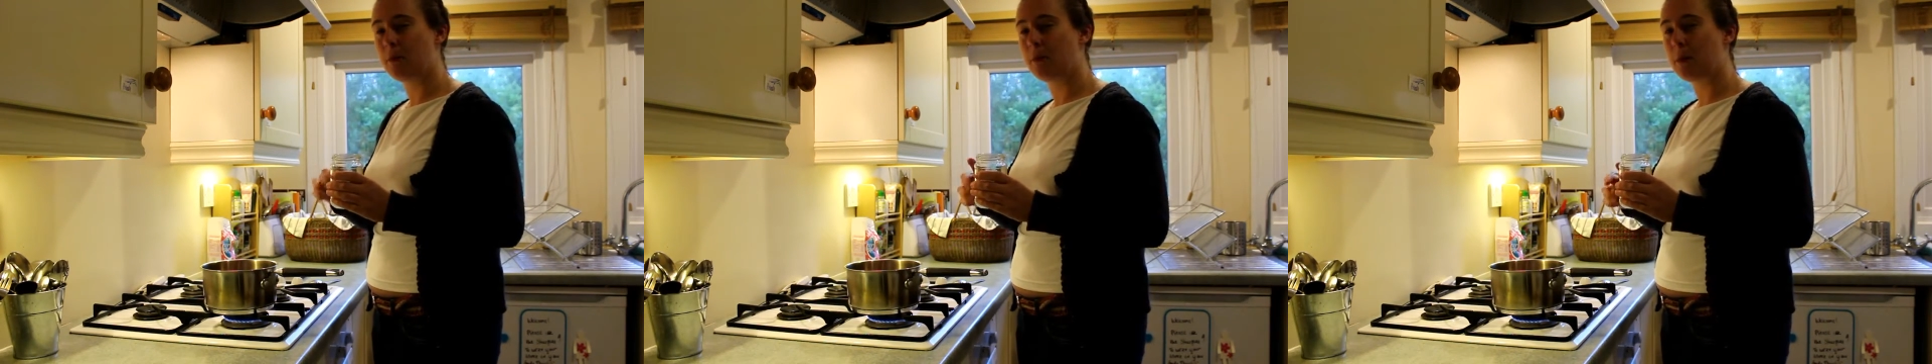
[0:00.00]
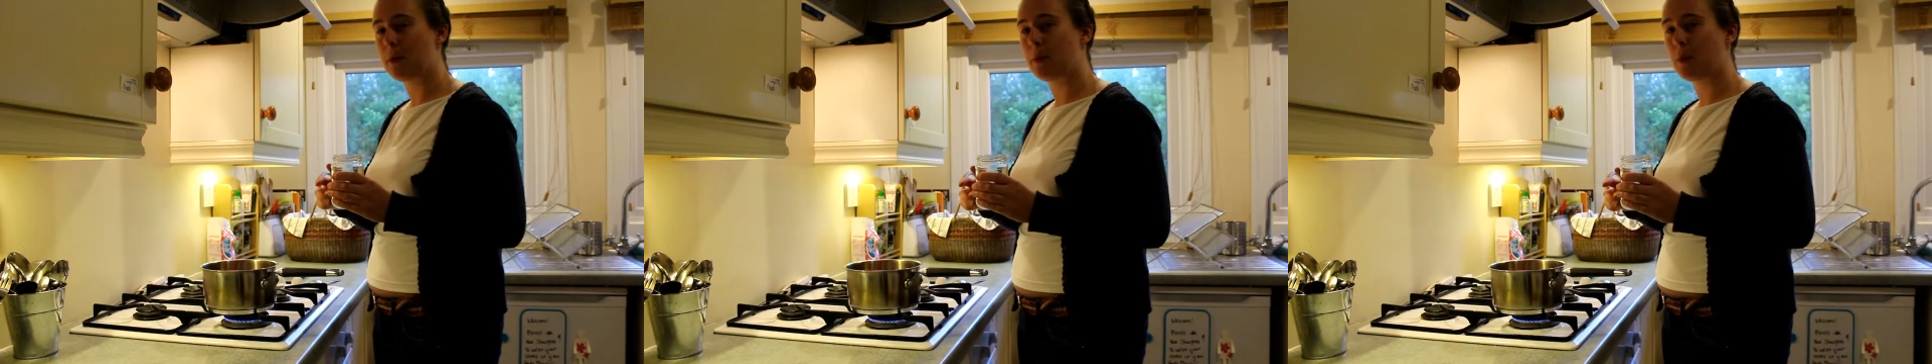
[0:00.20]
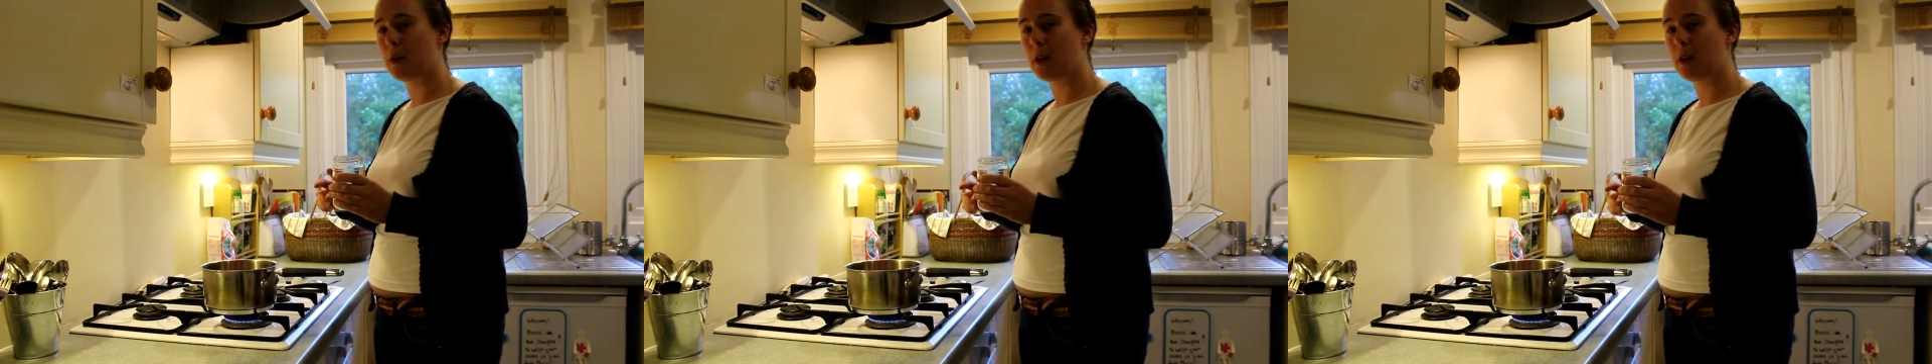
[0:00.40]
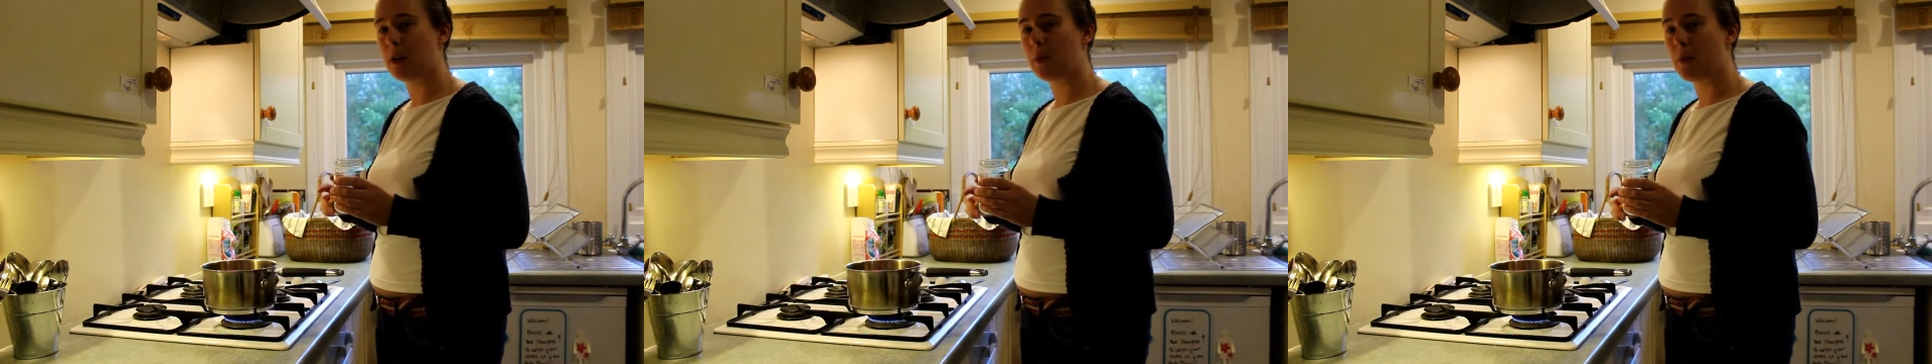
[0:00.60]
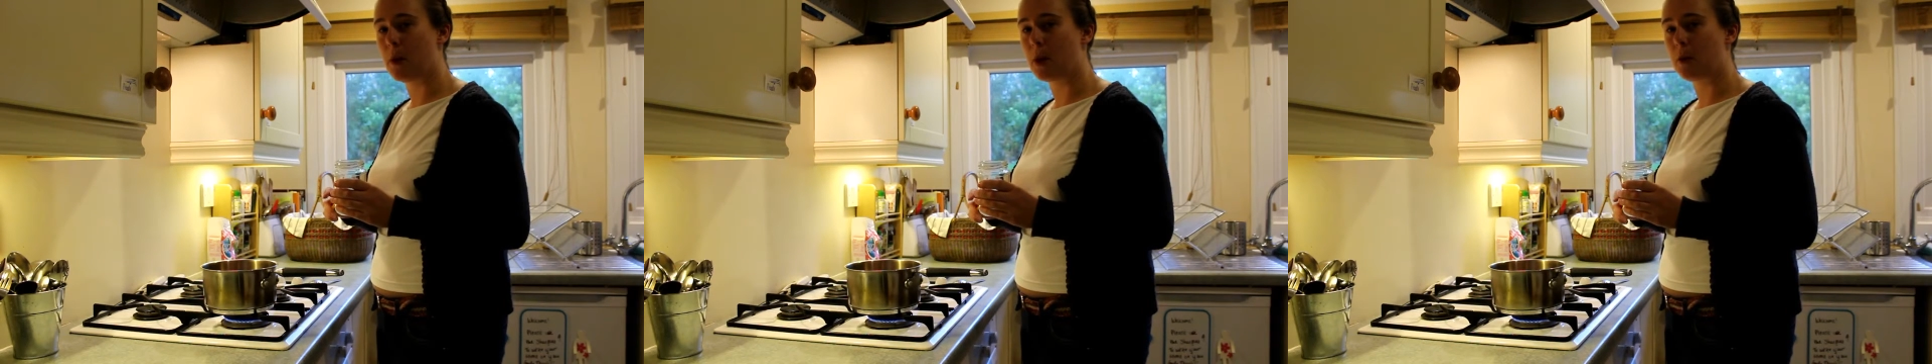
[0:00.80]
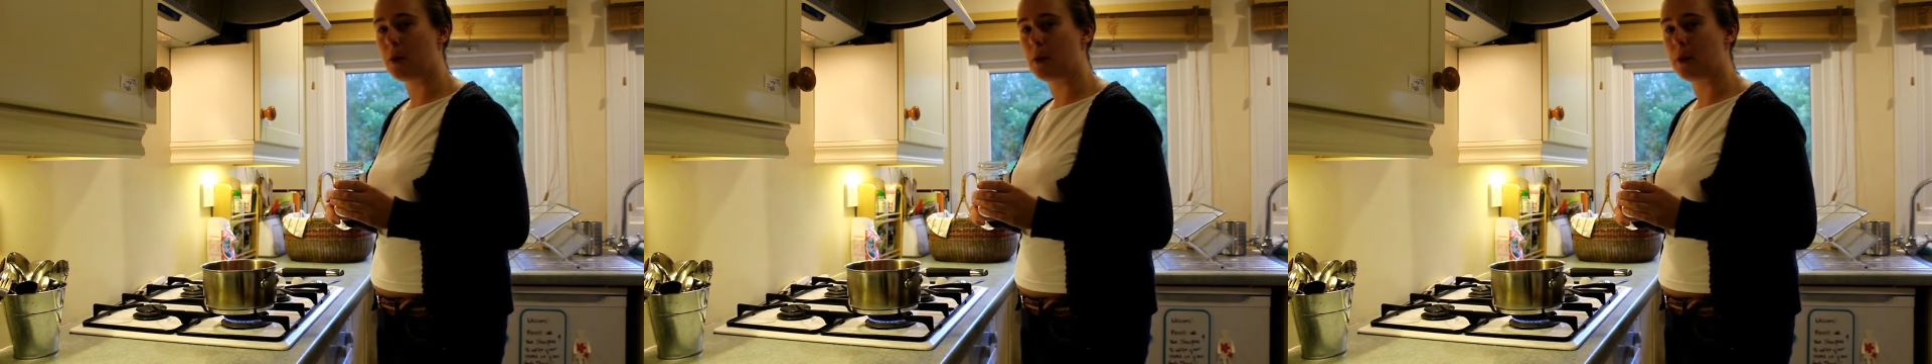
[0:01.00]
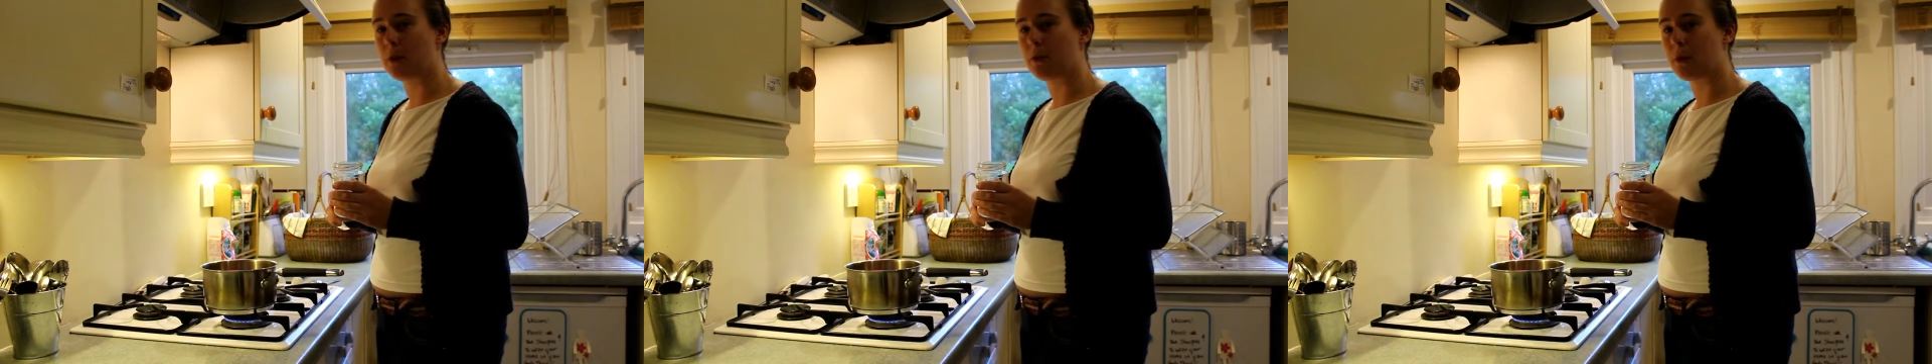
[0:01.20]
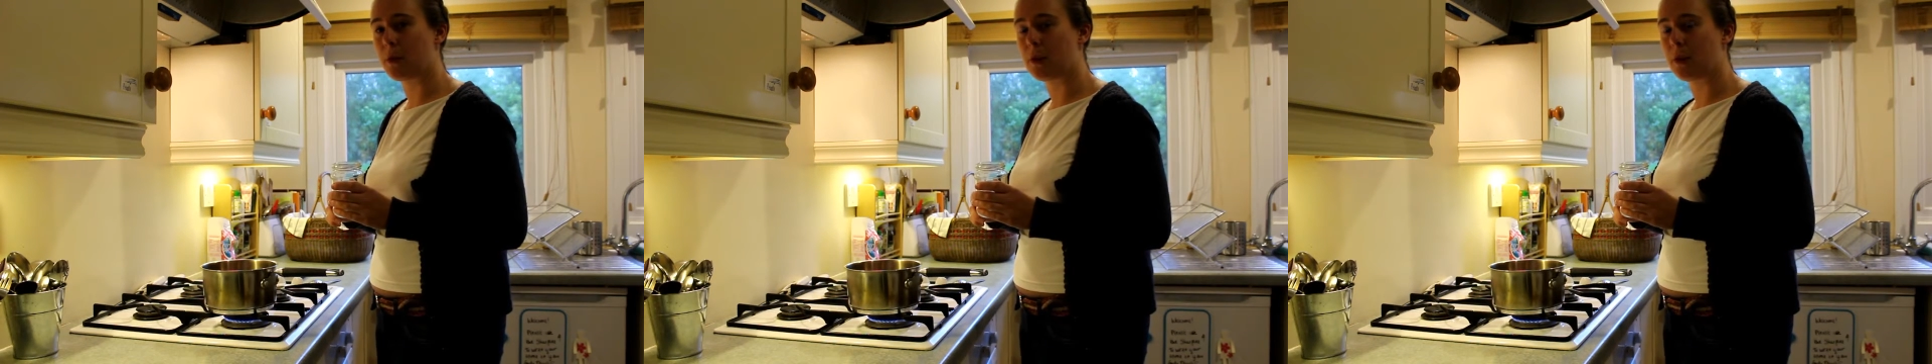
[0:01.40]
maybe put it in the
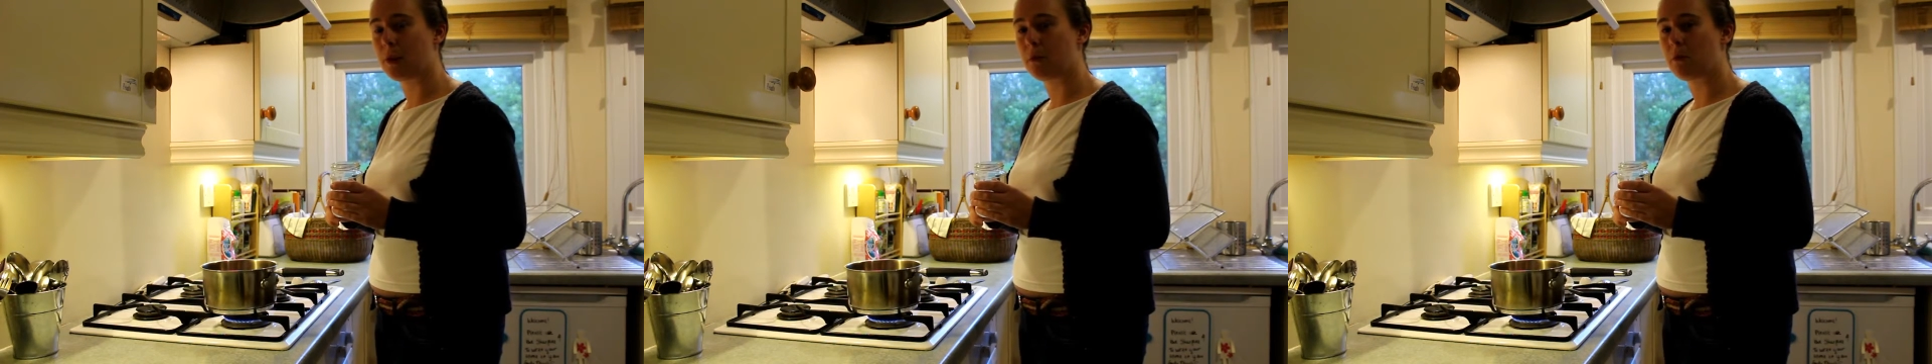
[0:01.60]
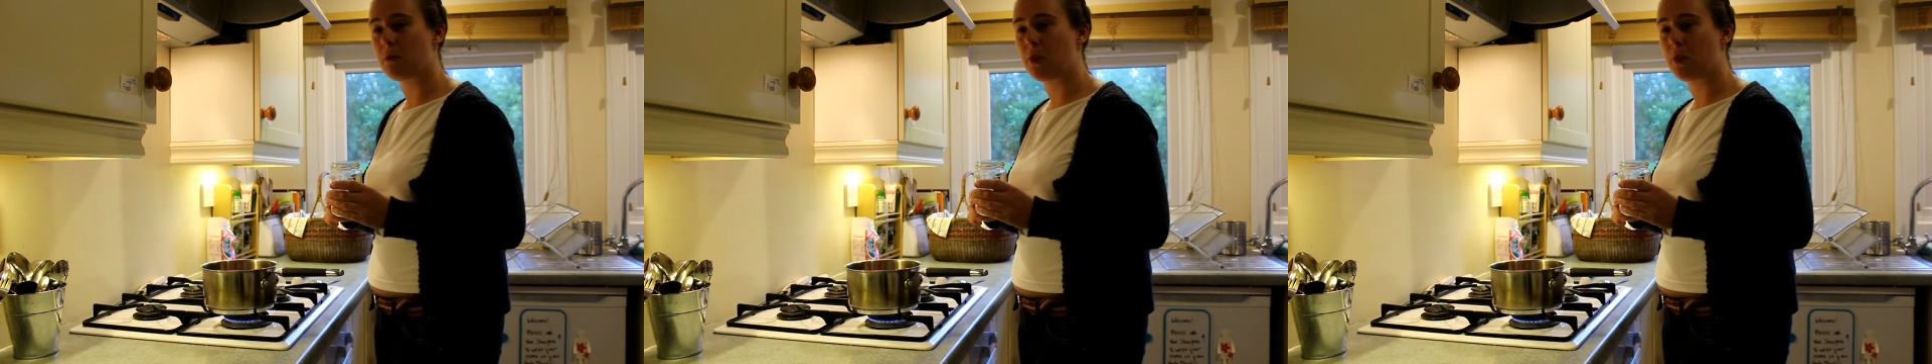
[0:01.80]
microwave for